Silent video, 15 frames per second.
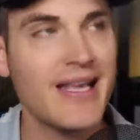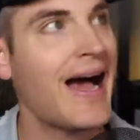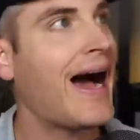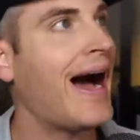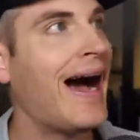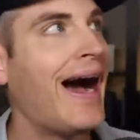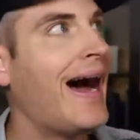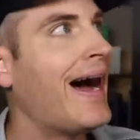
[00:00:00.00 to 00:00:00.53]

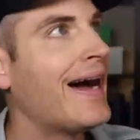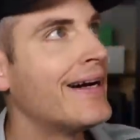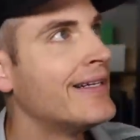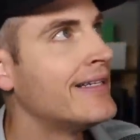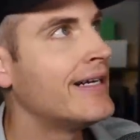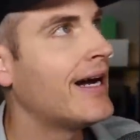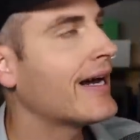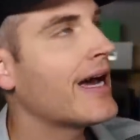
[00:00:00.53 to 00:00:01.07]
Ah,
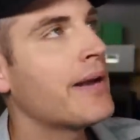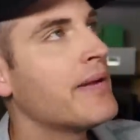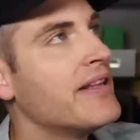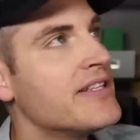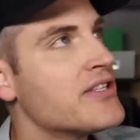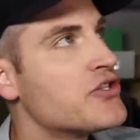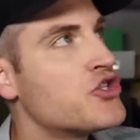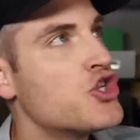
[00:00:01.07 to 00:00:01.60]
I got to be
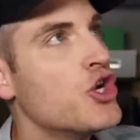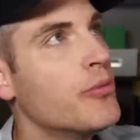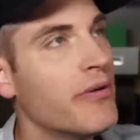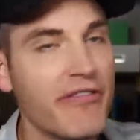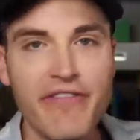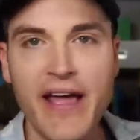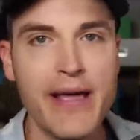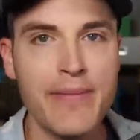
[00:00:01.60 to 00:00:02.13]
just super
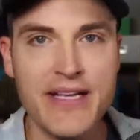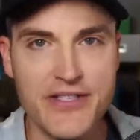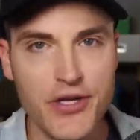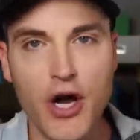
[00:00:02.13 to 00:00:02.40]
famous.